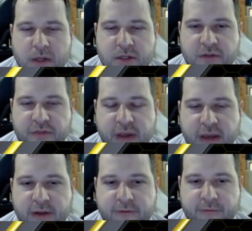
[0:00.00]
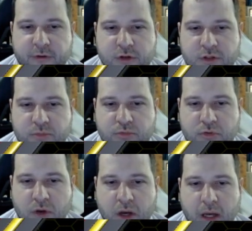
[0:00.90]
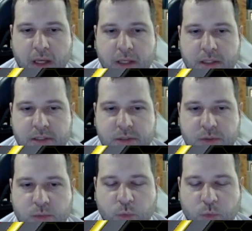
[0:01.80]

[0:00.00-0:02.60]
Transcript: So if they get first prize,